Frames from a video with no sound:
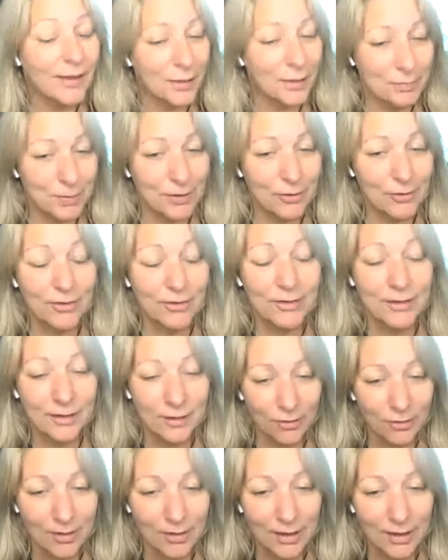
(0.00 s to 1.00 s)
appearing in
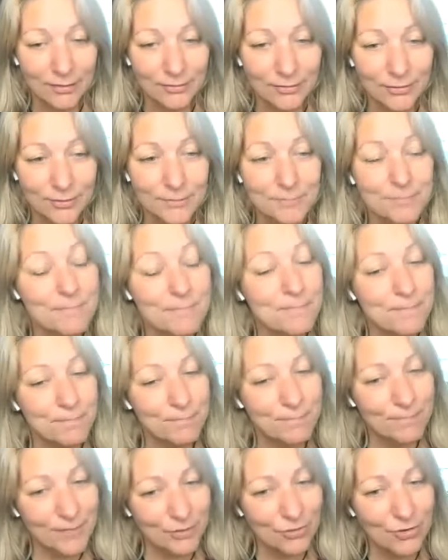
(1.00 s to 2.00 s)
our lives.
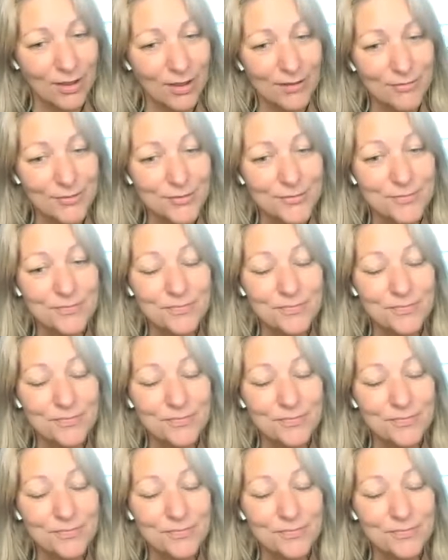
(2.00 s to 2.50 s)
Much love.